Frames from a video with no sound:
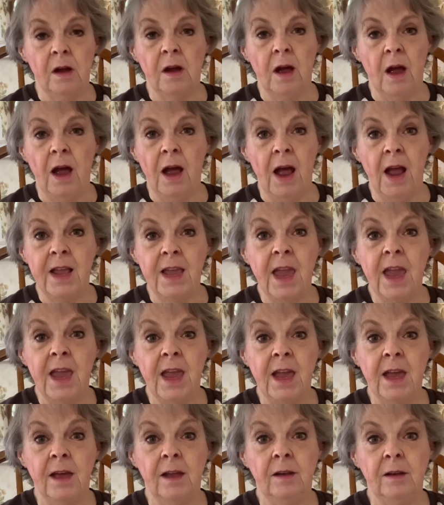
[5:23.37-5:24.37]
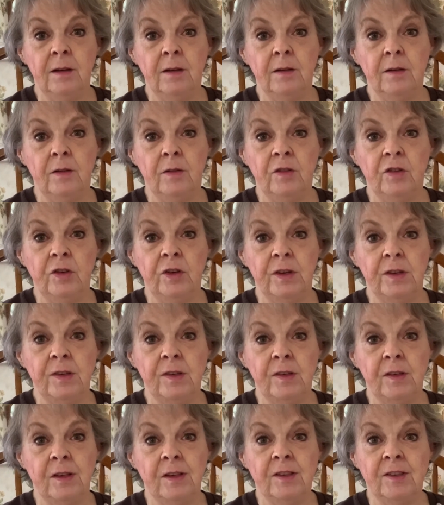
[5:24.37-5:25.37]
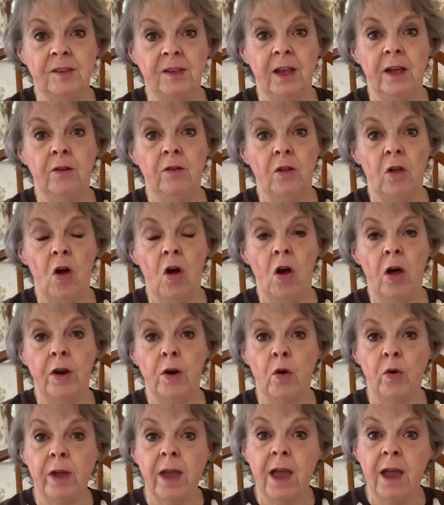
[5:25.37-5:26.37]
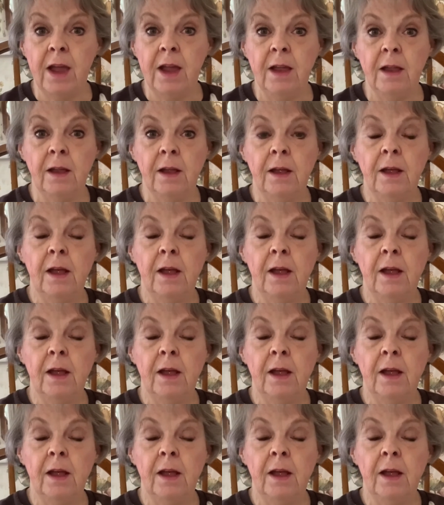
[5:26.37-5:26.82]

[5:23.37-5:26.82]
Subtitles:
I can't just settle on, okay,